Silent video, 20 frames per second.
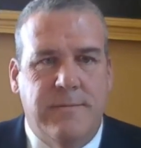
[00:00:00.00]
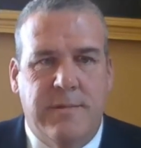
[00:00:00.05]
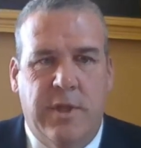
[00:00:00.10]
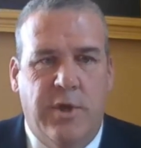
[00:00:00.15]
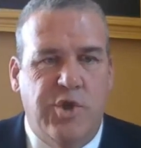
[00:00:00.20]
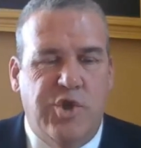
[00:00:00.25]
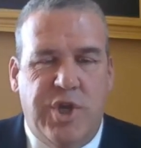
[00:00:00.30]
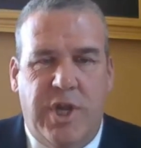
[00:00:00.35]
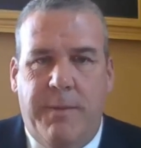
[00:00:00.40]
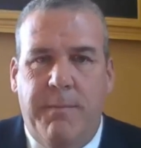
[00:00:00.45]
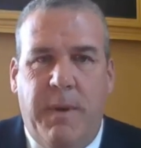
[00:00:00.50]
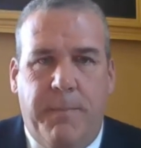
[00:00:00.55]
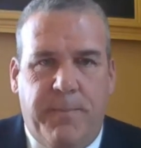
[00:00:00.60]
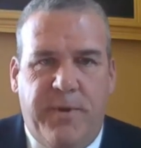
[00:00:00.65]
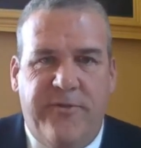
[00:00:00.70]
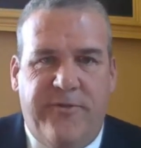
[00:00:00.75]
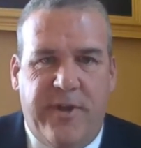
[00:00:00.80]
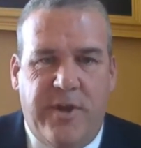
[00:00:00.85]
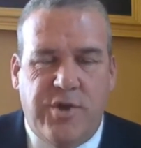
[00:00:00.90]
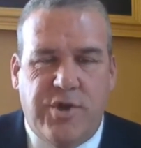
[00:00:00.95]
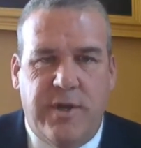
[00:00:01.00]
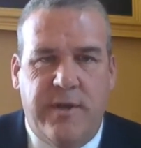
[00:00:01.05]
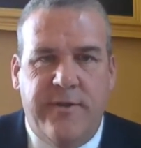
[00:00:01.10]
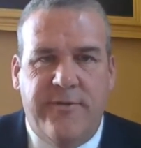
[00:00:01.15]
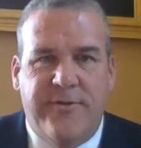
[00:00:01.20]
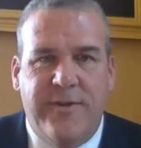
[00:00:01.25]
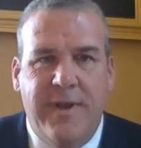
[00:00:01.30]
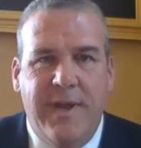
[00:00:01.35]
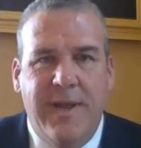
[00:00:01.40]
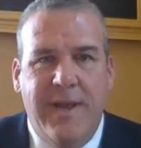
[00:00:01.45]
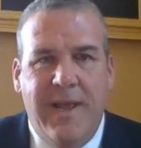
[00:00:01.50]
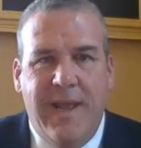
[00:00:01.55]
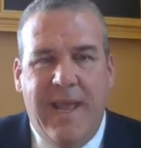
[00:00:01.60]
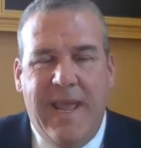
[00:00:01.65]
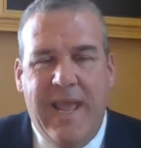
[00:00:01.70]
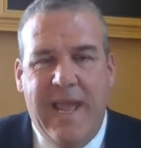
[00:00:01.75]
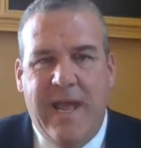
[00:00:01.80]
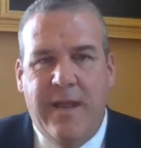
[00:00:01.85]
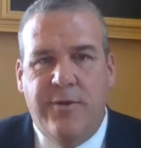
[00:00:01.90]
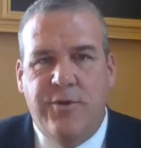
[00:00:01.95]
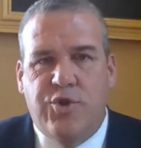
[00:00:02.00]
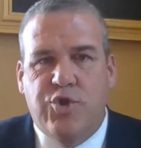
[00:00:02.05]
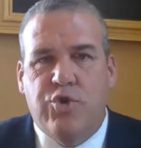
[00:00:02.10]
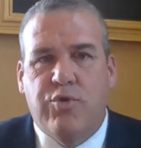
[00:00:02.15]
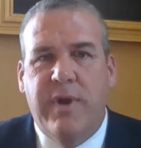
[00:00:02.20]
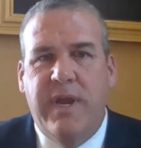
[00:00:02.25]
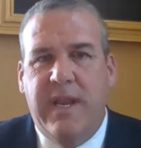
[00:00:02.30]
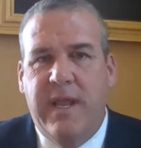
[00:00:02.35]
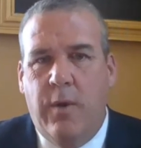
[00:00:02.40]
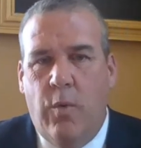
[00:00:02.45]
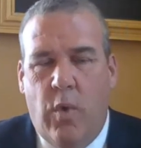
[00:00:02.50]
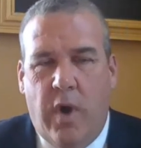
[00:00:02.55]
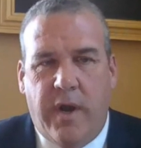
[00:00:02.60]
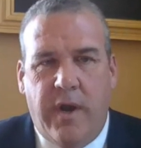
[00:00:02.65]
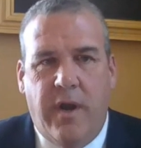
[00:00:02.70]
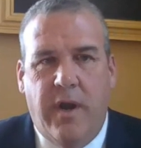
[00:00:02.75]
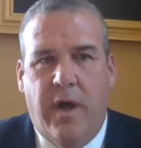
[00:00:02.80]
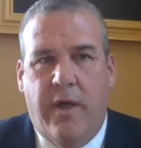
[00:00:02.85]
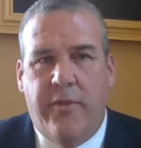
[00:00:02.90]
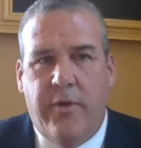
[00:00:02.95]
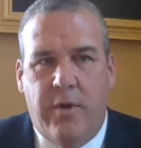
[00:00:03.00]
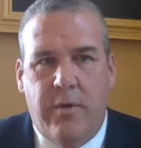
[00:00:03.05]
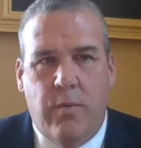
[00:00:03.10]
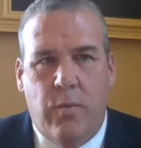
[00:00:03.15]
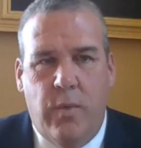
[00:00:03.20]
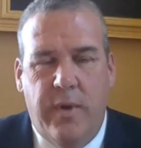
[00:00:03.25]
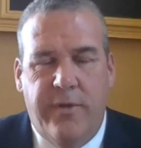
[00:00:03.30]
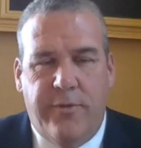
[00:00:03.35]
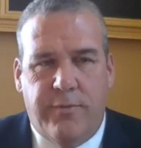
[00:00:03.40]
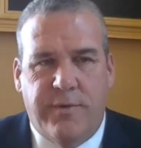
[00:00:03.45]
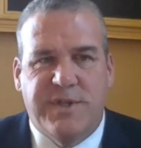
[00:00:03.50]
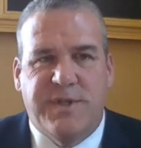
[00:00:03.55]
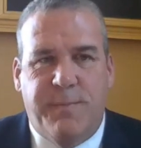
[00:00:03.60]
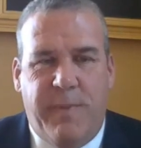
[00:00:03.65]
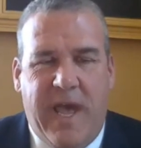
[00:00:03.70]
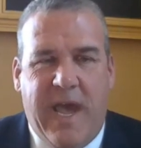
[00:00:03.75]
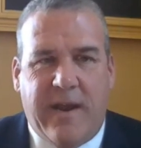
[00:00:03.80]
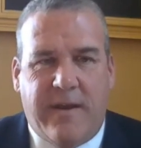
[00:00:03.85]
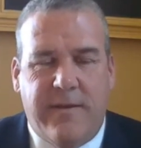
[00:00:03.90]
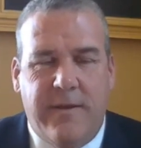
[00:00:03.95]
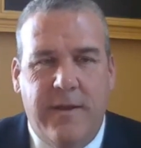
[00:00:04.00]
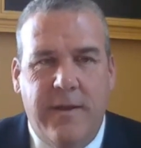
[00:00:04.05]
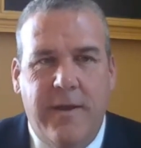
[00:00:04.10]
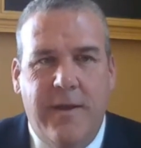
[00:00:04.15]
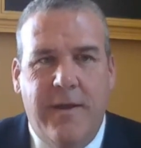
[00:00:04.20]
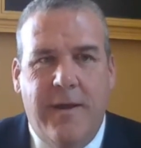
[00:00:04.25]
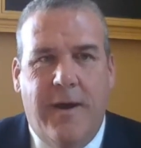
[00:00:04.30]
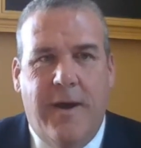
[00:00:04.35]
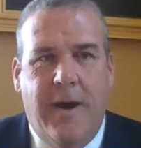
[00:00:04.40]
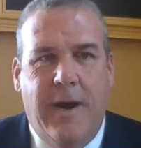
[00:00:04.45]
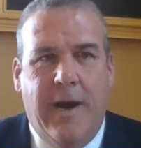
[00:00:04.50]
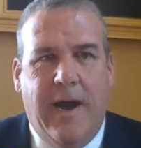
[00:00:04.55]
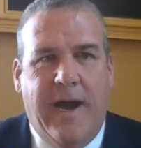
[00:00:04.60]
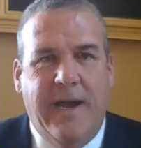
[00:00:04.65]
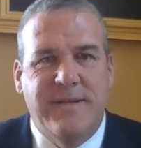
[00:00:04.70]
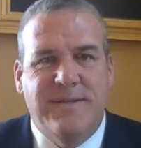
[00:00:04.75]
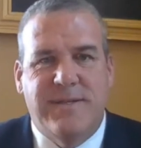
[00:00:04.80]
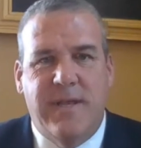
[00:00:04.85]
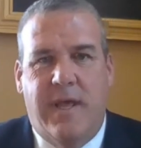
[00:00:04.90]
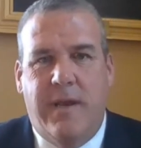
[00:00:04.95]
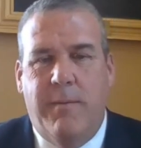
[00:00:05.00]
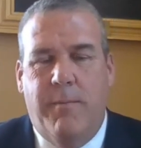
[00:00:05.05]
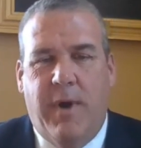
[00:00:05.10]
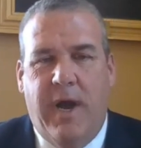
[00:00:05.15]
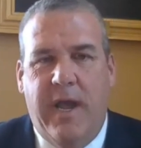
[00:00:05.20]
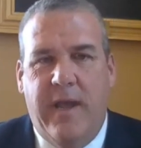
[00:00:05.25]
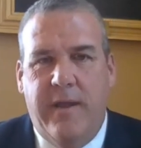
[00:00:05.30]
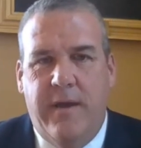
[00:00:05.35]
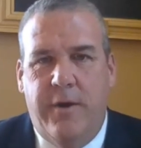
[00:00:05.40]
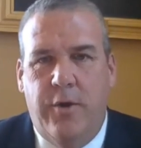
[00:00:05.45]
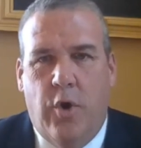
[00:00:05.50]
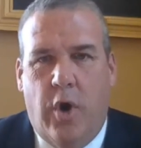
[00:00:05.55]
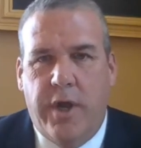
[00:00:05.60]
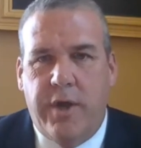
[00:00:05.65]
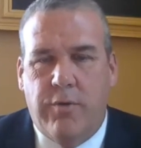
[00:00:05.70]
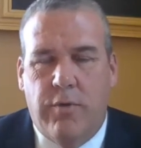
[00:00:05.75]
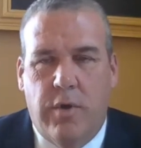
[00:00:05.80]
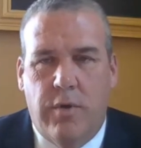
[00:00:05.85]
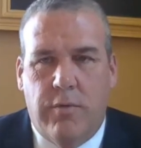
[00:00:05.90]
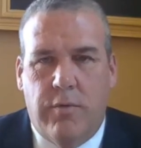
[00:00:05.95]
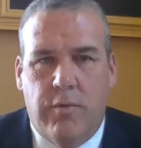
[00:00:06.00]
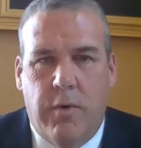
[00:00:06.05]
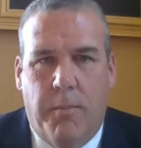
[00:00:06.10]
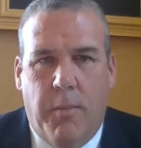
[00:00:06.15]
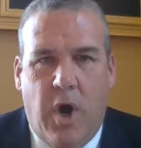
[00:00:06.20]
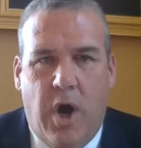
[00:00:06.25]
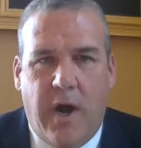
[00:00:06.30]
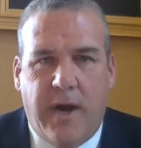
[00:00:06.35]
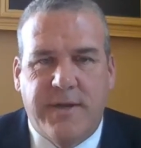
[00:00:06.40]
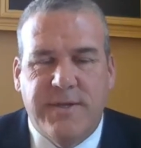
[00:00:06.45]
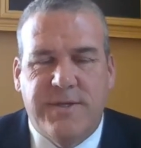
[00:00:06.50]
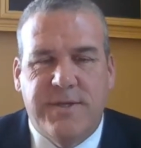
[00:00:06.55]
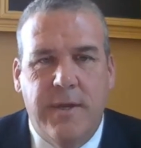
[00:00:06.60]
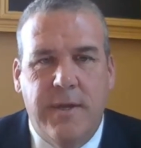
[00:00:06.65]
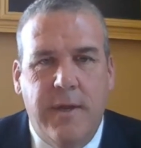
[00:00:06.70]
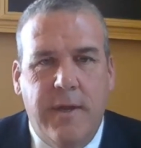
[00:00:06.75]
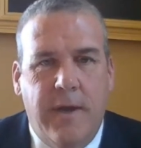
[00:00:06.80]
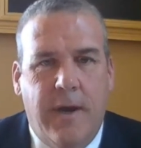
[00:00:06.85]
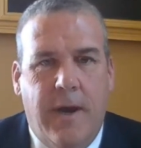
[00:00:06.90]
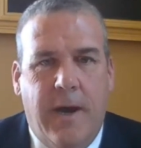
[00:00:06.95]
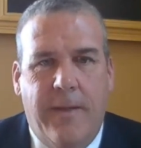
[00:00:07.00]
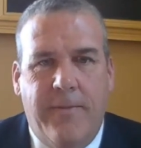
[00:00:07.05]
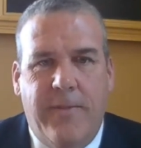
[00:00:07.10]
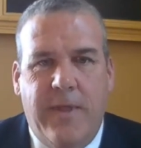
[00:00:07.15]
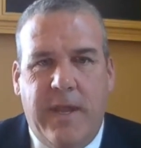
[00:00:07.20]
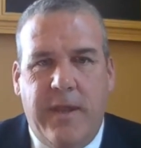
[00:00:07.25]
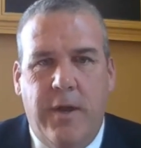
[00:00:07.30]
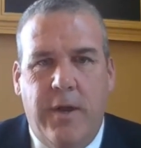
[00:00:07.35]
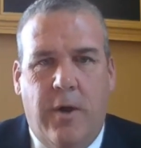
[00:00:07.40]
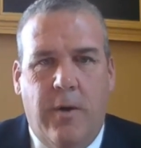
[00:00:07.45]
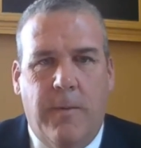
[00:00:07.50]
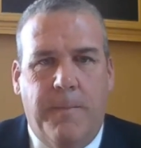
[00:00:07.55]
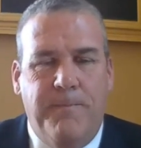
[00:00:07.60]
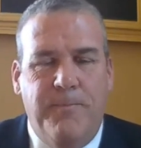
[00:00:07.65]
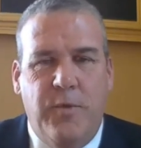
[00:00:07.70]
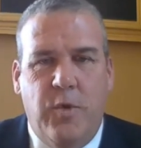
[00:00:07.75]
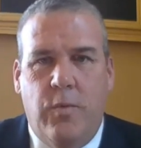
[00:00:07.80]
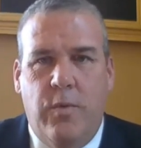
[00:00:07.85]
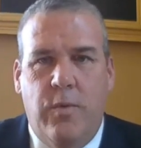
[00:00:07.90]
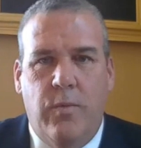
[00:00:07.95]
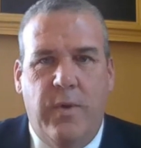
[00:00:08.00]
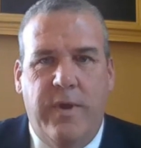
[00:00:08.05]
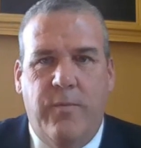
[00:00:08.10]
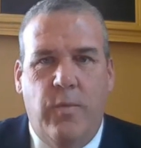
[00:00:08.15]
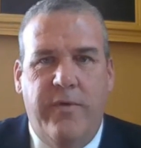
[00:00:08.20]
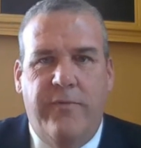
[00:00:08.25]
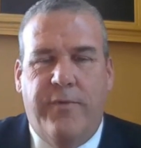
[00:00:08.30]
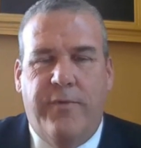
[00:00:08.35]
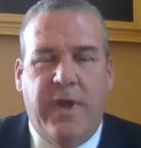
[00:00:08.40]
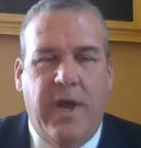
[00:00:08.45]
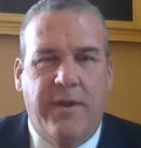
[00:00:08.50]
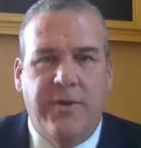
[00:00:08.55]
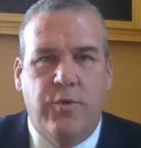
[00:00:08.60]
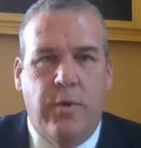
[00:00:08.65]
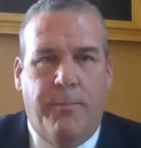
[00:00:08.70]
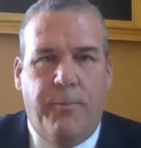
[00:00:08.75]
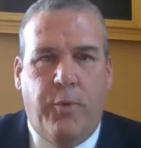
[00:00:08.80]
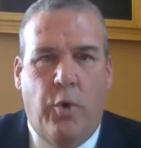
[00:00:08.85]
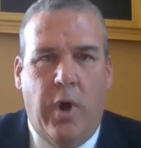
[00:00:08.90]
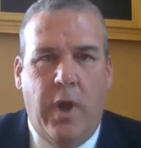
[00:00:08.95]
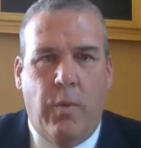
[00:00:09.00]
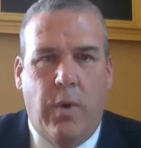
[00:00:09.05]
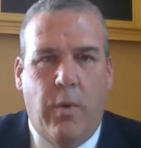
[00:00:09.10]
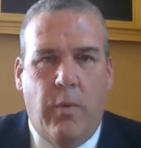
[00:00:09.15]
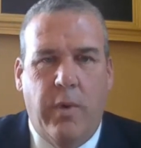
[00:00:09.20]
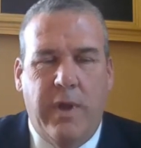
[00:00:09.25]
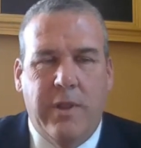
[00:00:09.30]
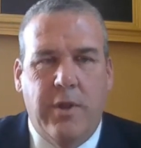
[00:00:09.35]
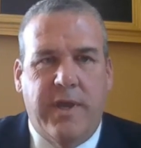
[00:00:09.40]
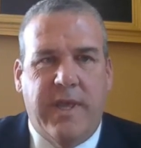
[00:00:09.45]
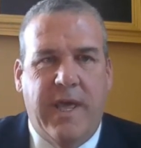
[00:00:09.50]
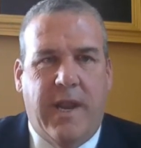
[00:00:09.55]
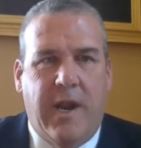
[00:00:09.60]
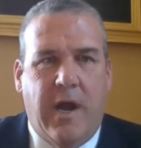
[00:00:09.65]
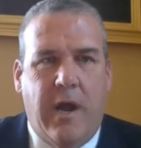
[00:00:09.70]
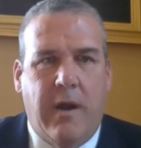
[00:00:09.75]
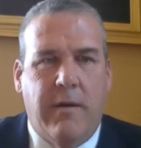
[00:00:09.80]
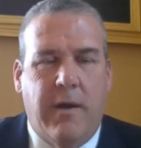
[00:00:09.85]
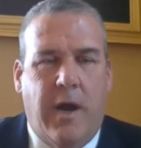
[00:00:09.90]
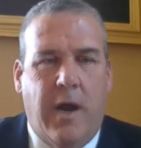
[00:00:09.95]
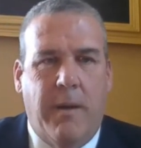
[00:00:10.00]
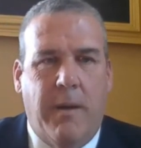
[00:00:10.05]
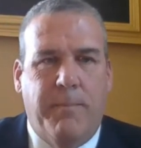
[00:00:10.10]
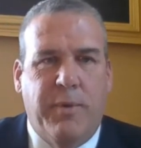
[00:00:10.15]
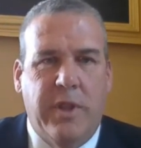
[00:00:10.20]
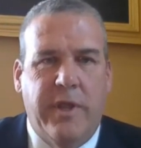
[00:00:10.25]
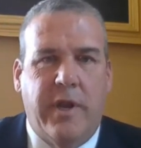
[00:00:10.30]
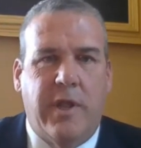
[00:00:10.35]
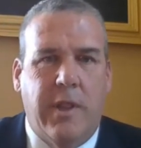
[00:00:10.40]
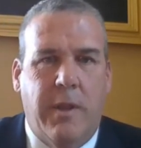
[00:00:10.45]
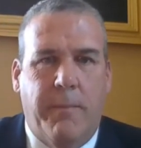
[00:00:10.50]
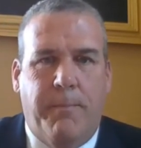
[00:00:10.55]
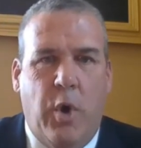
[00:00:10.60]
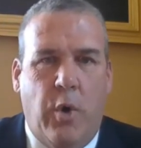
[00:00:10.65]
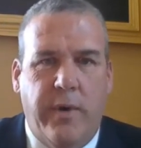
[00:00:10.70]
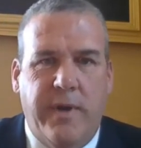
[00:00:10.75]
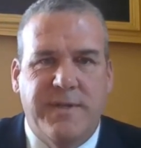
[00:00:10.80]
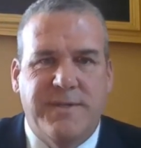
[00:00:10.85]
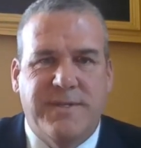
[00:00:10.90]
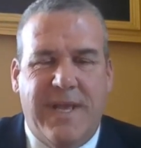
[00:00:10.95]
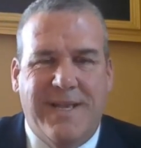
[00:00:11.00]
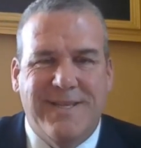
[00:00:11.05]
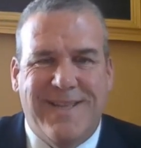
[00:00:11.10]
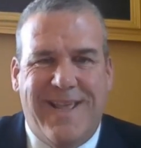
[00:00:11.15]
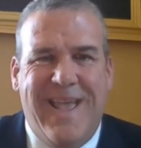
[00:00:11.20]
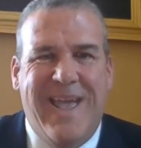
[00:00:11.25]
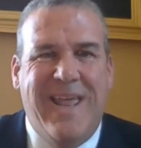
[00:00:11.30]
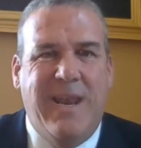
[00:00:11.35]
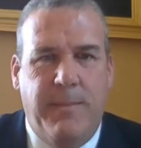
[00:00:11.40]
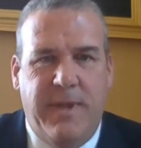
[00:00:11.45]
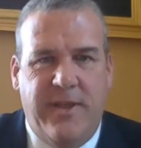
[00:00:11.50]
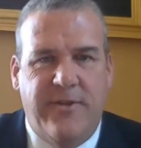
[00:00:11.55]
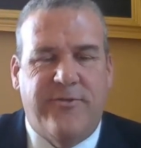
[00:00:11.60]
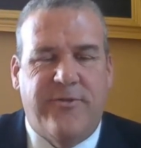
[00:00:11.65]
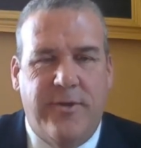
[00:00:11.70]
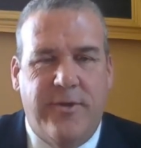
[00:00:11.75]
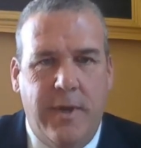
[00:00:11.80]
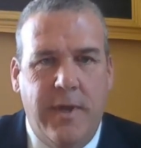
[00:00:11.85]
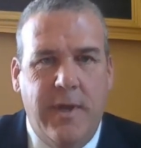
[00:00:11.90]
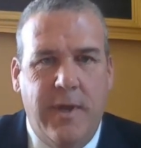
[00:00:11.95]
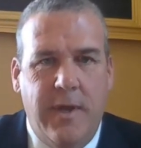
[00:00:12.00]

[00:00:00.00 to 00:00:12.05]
legitimate positions, and treating one another with respect. I said in my inaugural remarks that, we've gotten to a point where we look at our political opponents as enemies